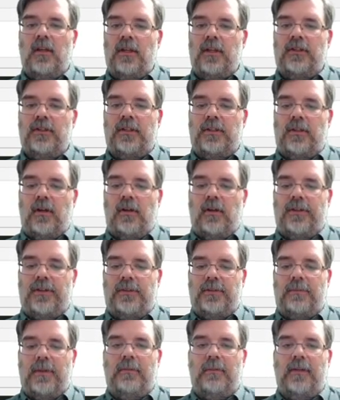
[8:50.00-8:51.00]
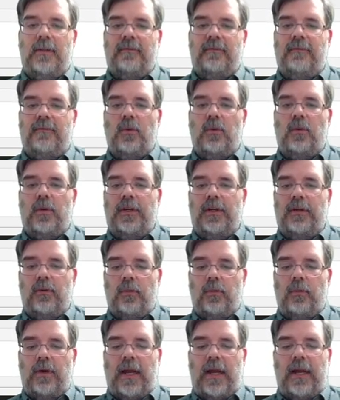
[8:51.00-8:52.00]
So let's call this public void
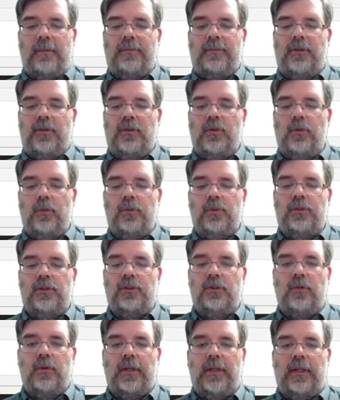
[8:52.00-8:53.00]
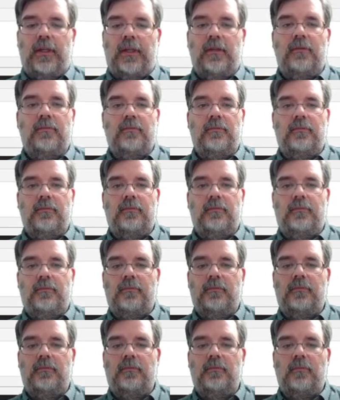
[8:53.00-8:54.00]
wrap to screen.
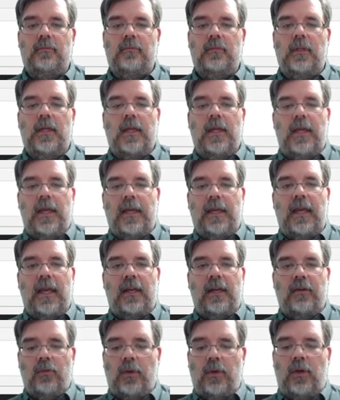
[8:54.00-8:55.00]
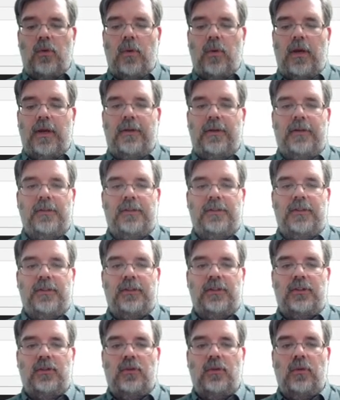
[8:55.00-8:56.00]
Again, it requires the
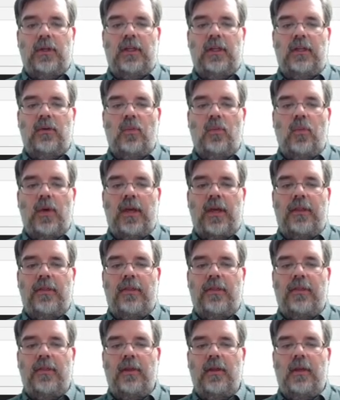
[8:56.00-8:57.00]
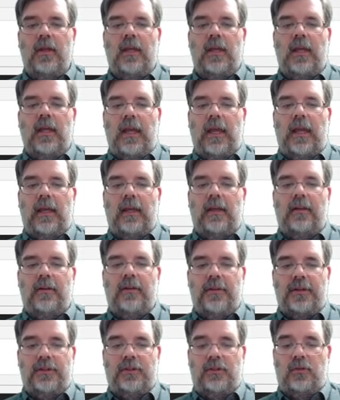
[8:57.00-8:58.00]
screen width and
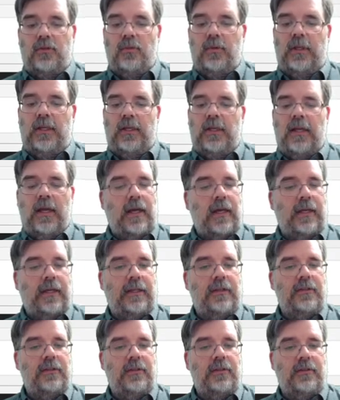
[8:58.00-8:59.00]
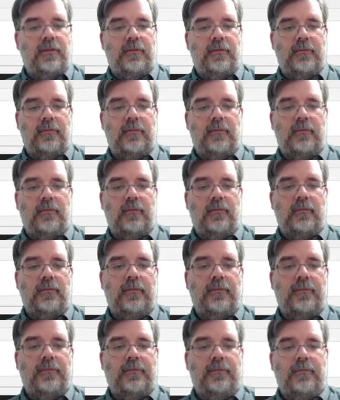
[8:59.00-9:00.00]
the screen height
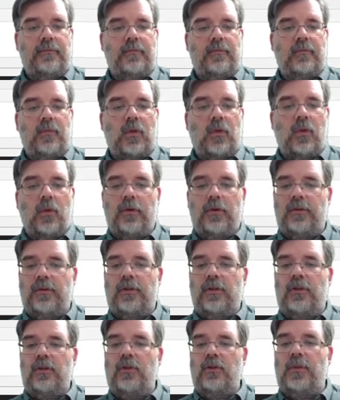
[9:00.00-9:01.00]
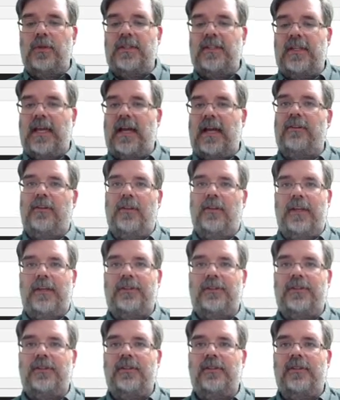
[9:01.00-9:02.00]
in order to do its
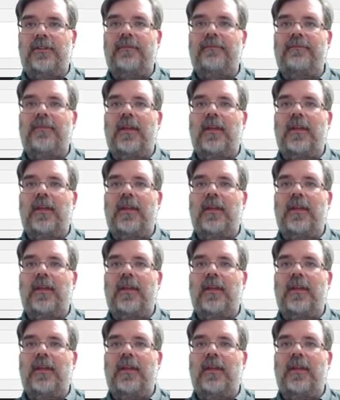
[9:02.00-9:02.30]
calculations.